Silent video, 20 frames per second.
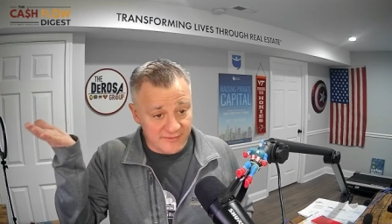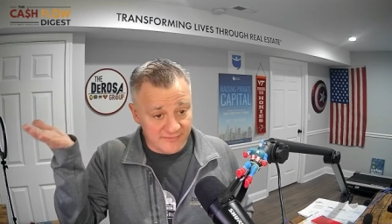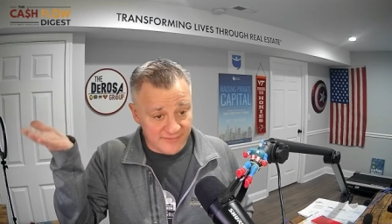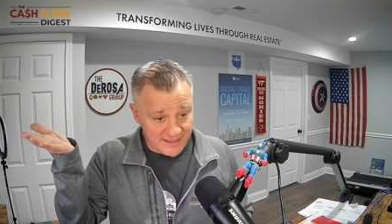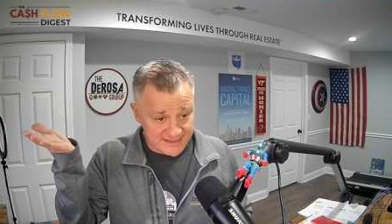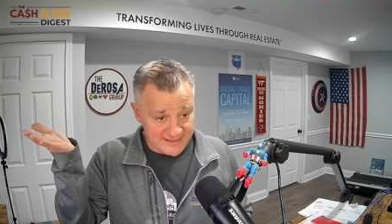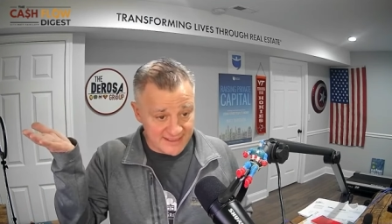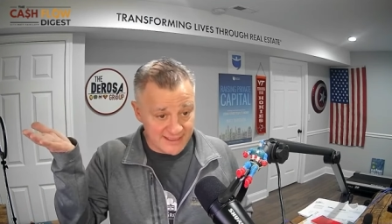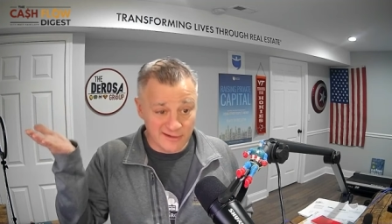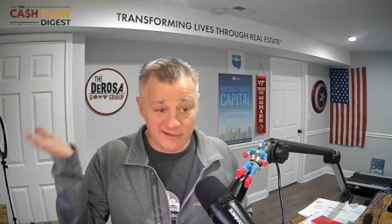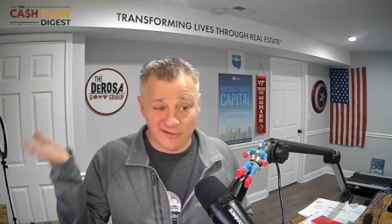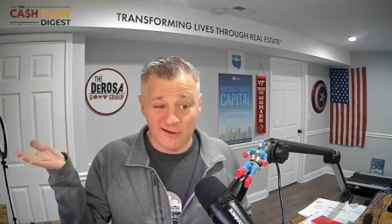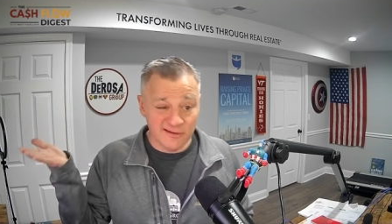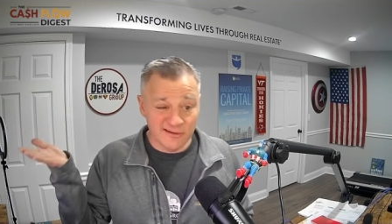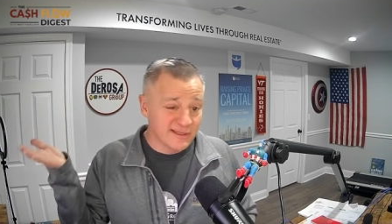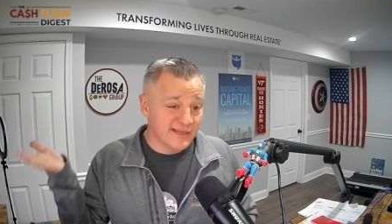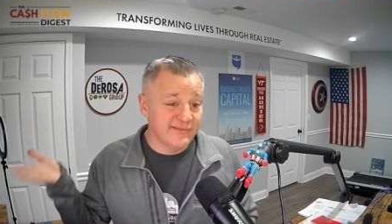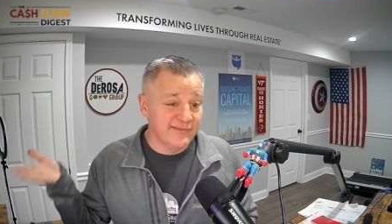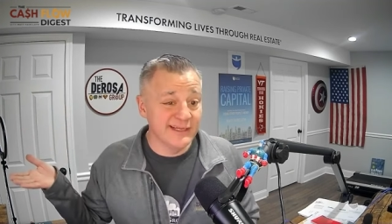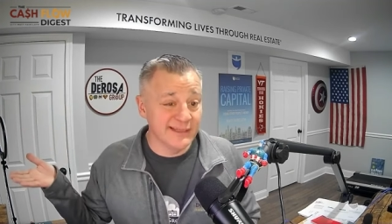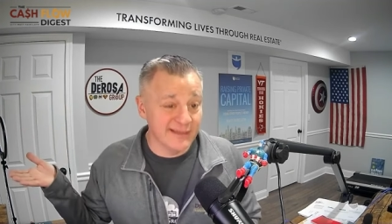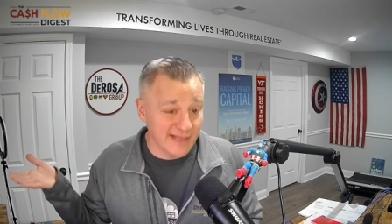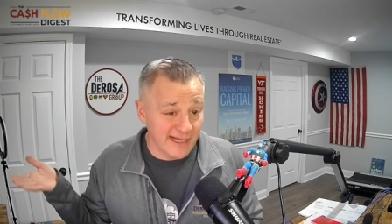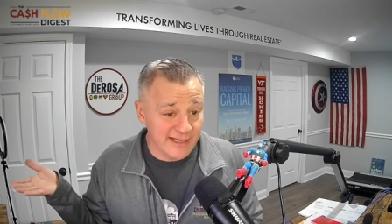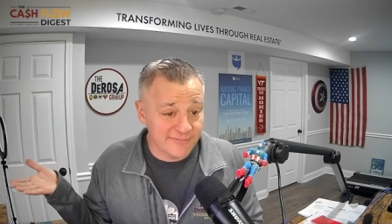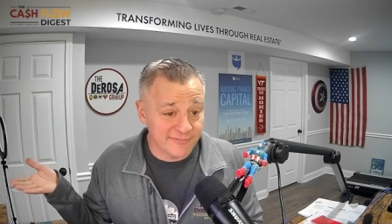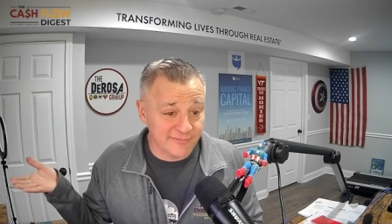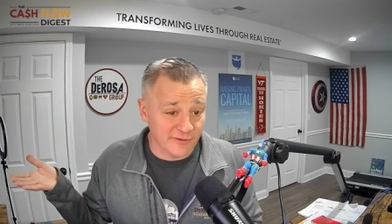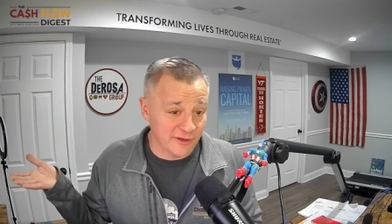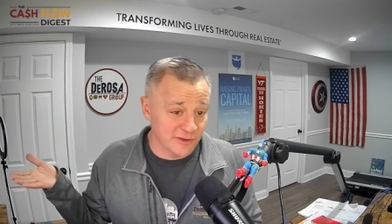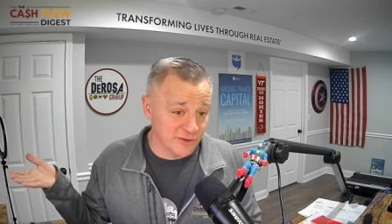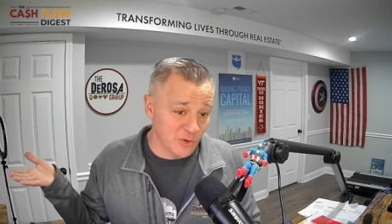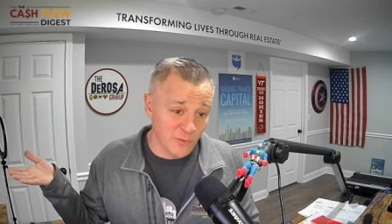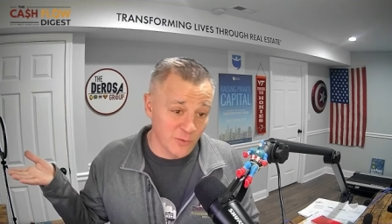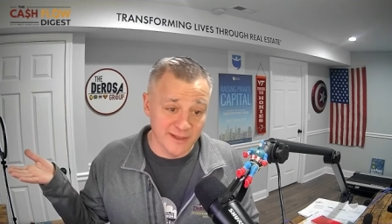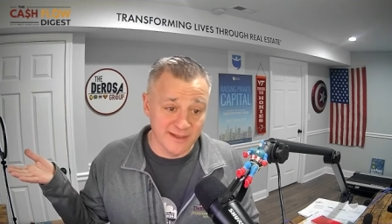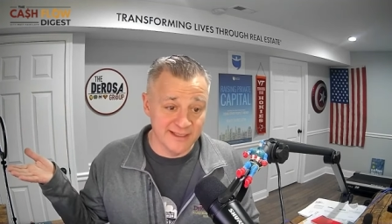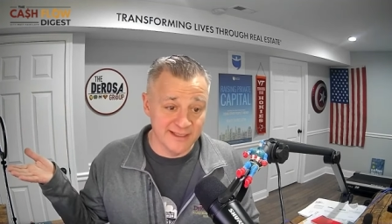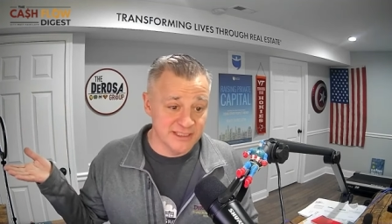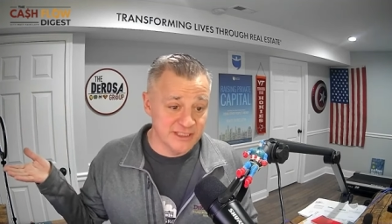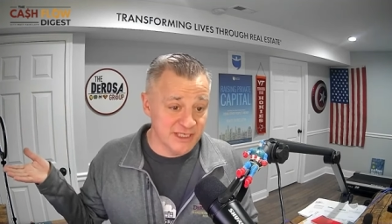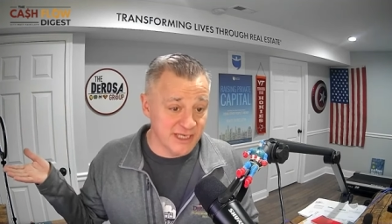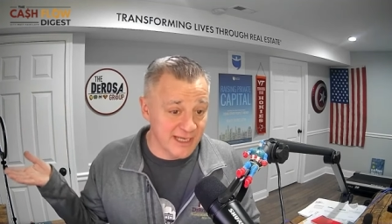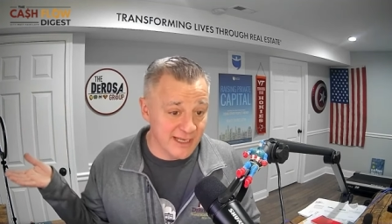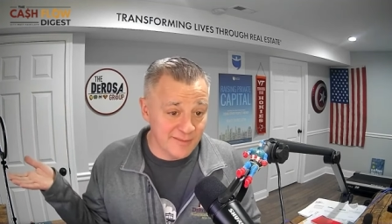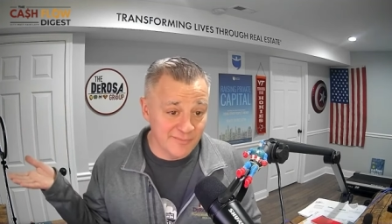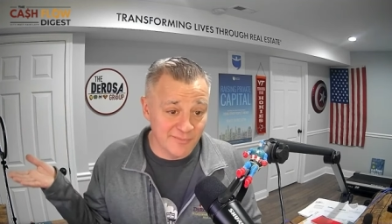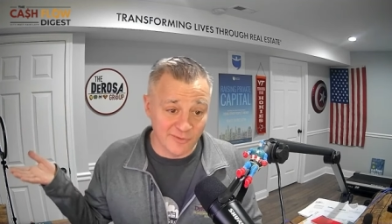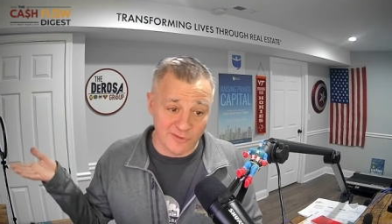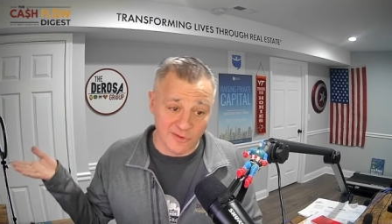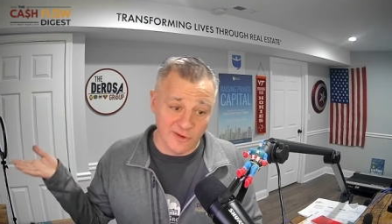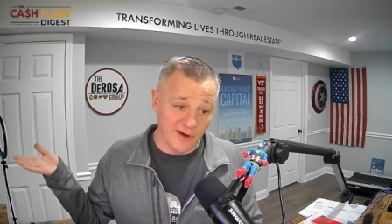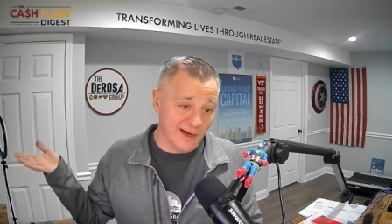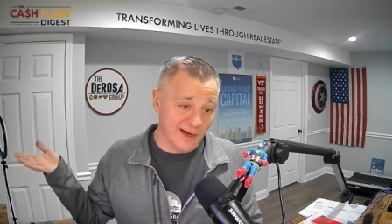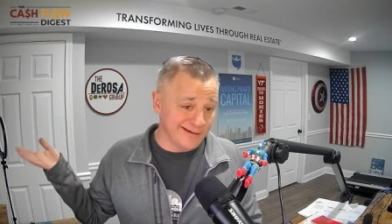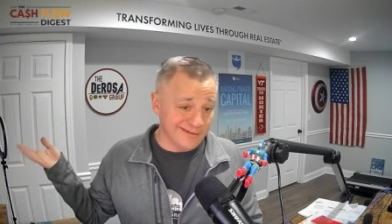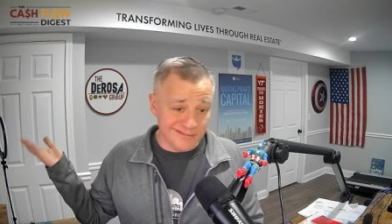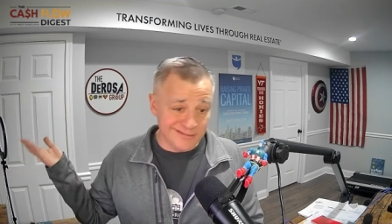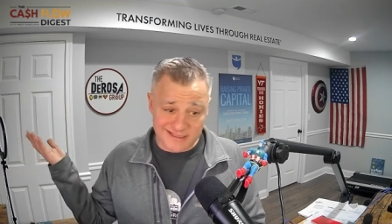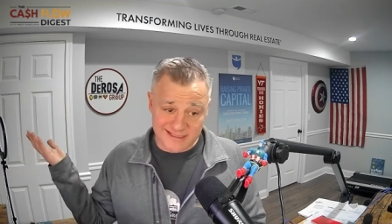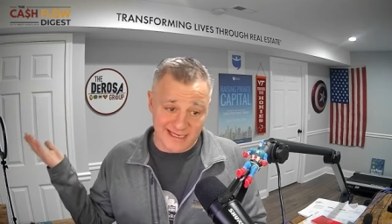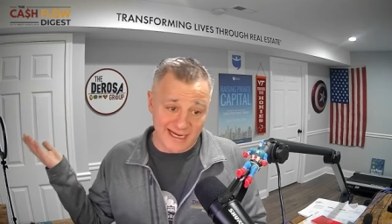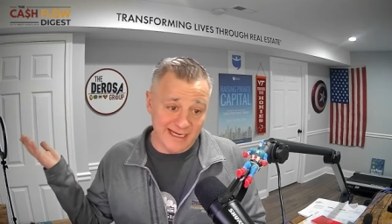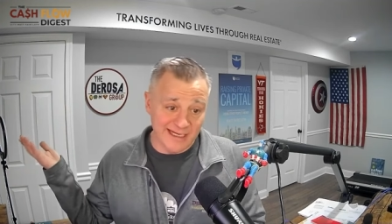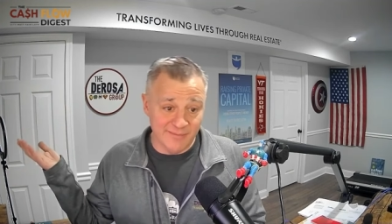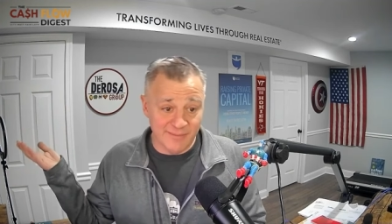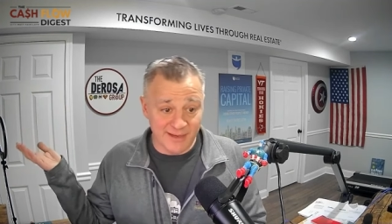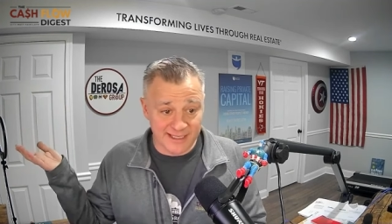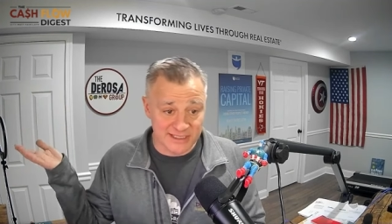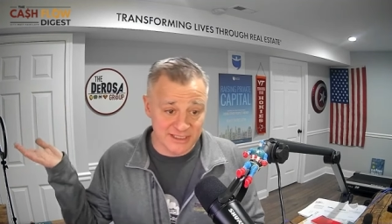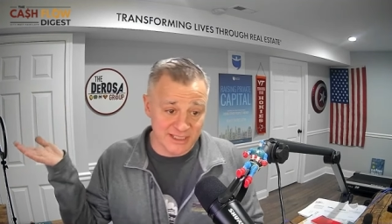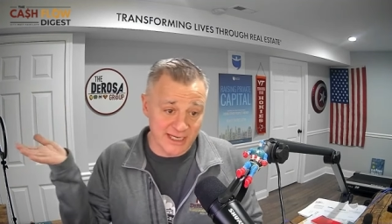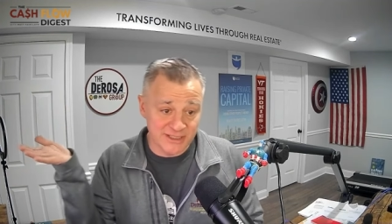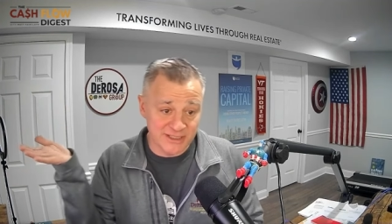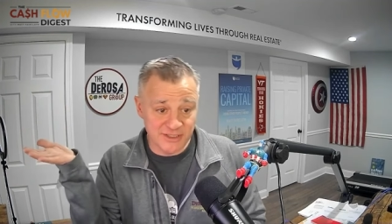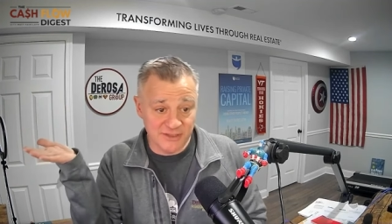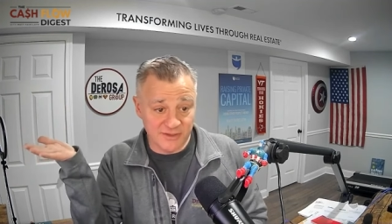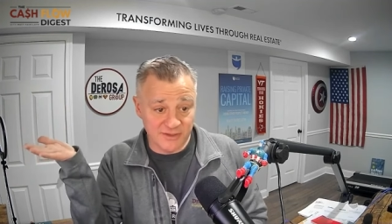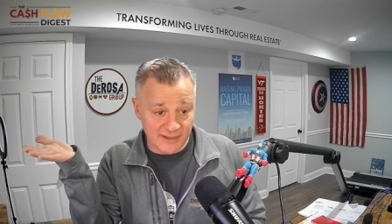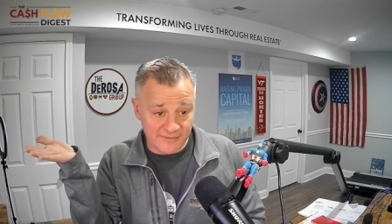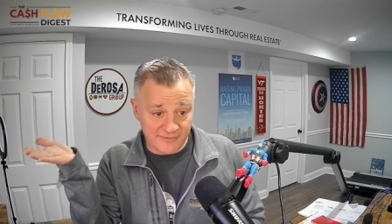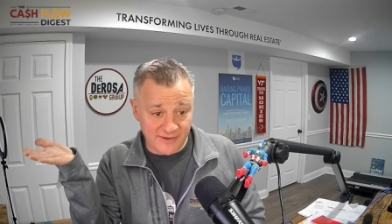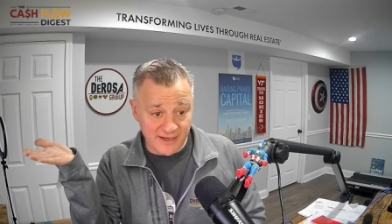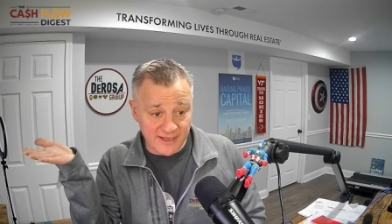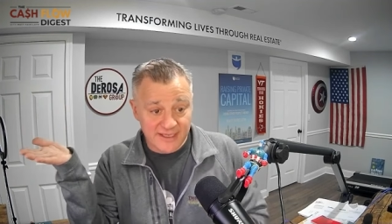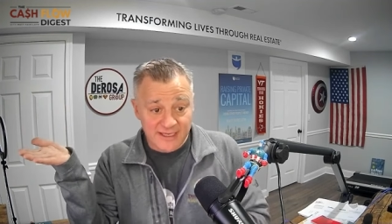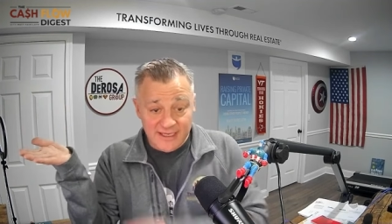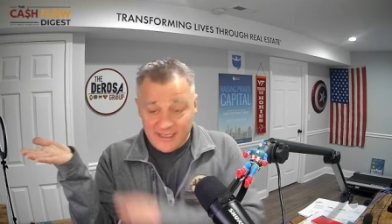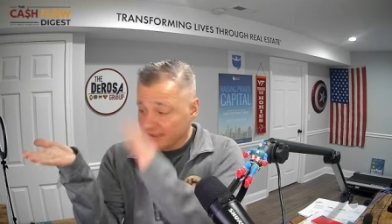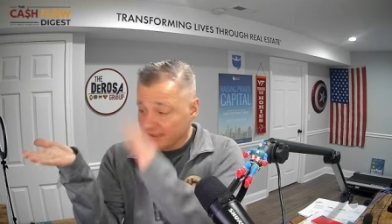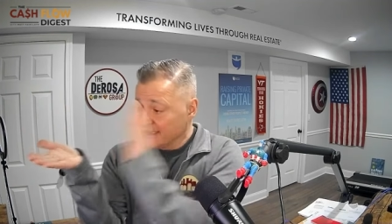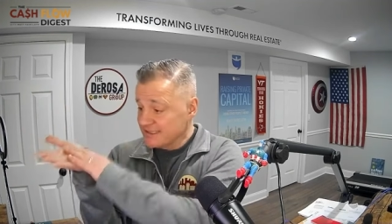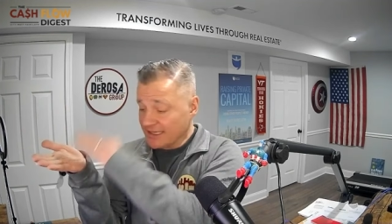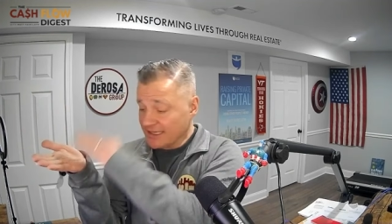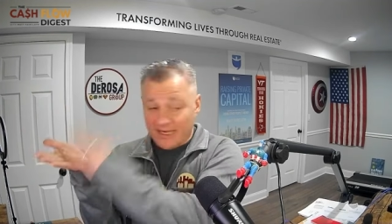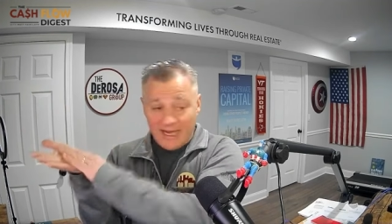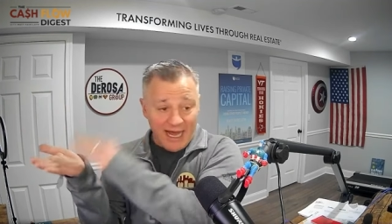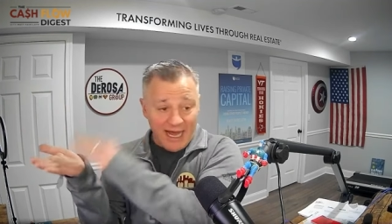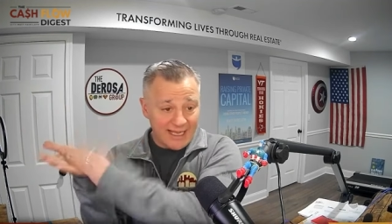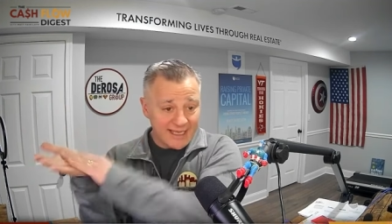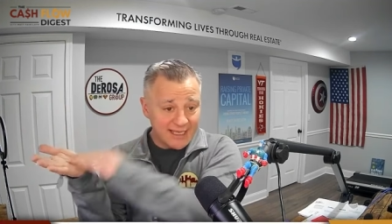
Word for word: investing or on living life or on going to the gym or on deciding to make a change in your life, right? There's a right.